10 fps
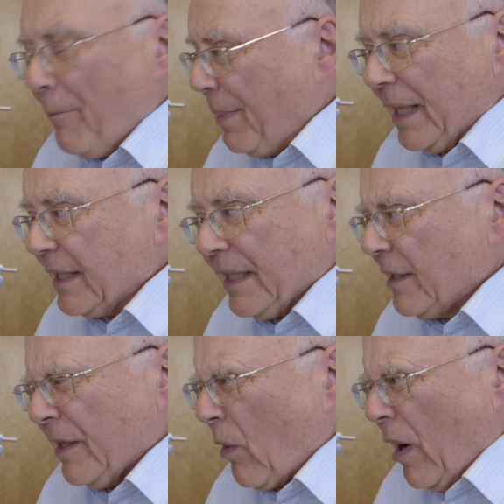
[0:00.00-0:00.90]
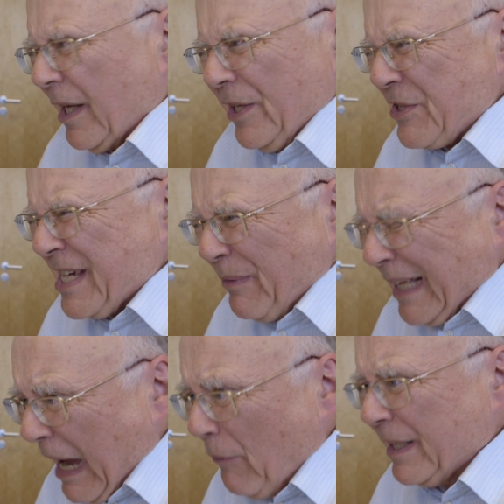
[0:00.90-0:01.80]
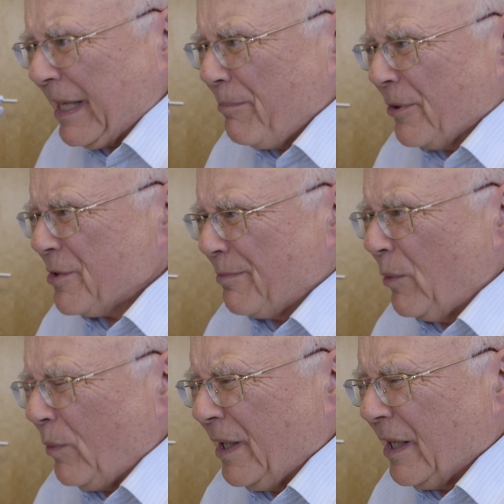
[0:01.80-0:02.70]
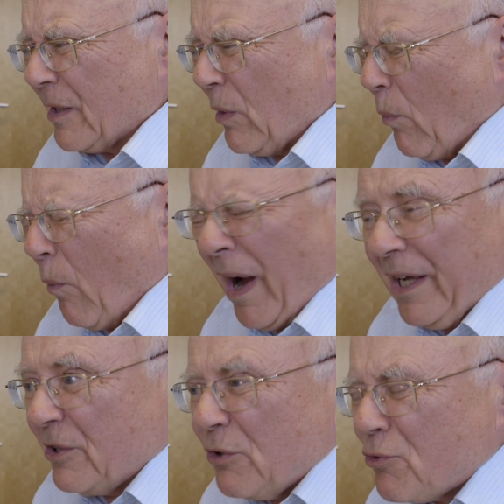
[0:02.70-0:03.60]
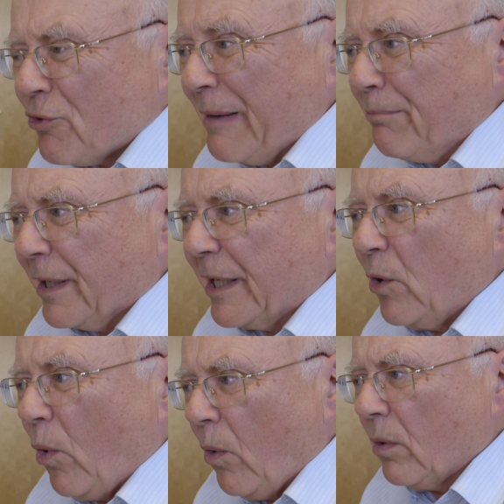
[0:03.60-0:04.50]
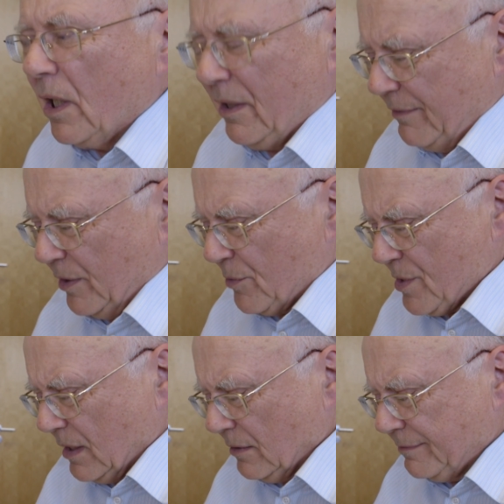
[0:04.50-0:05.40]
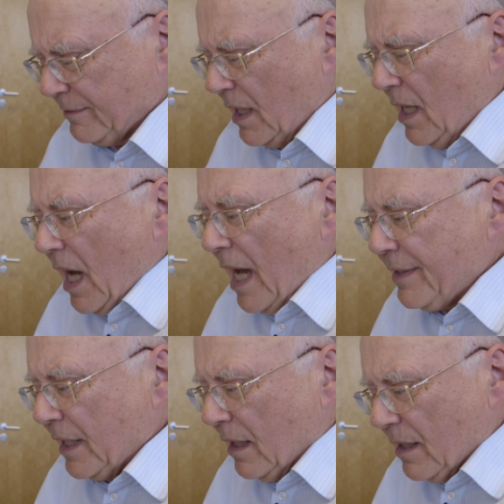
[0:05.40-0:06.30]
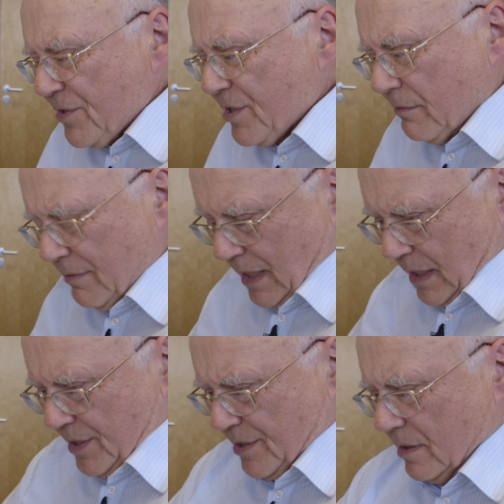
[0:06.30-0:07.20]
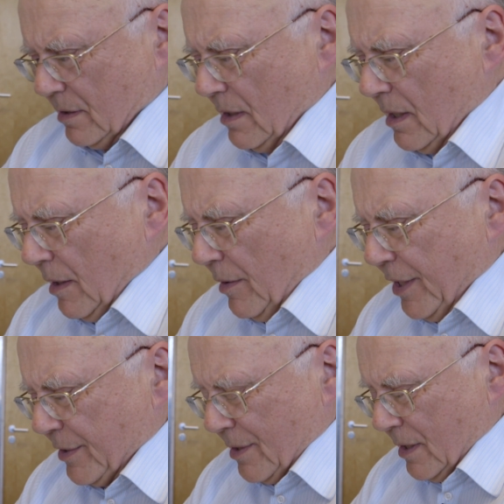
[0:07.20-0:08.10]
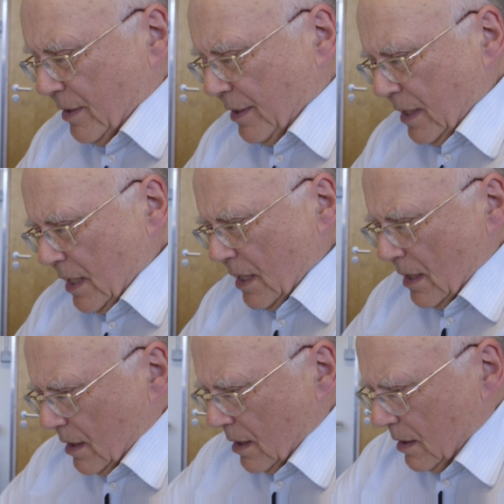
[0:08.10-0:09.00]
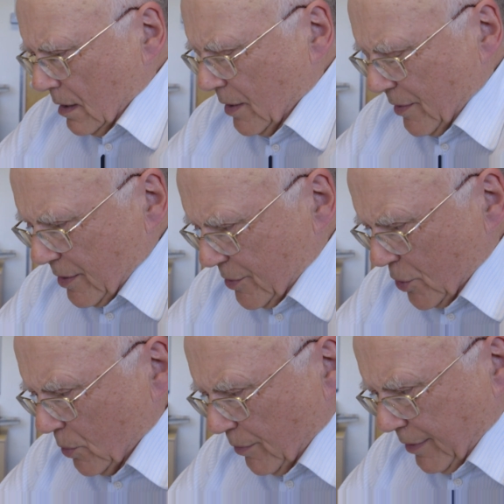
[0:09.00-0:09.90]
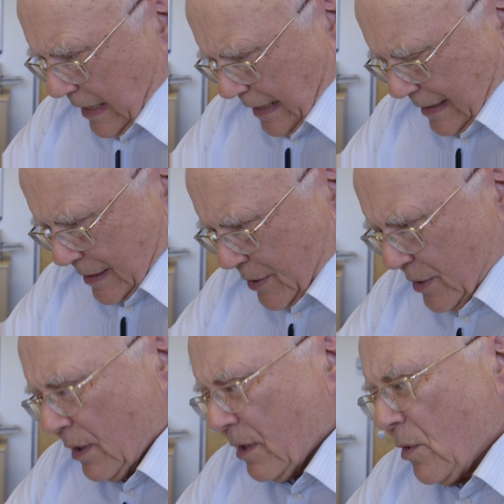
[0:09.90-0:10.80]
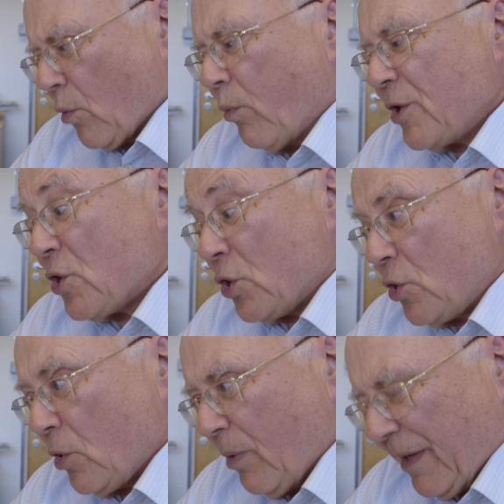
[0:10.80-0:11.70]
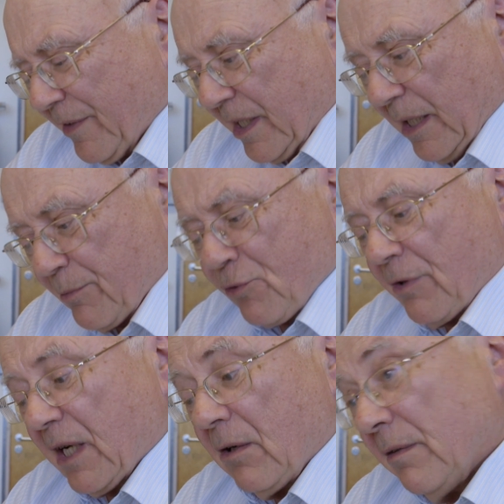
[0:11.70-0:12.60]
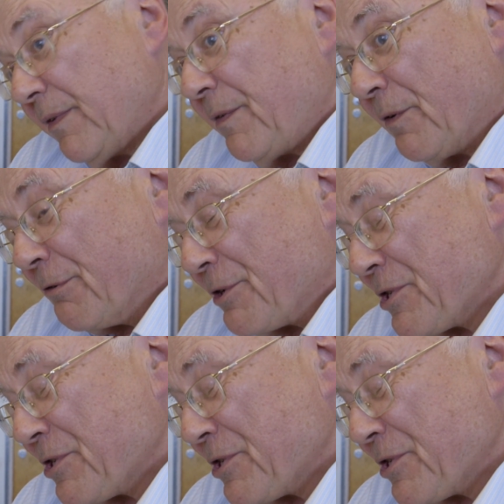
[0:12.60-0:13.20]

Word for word: But, and you say, well, how can that possibly work? Why aren't you trampling all over yourself? And the answer is that the two things which you have to keep track of if you're an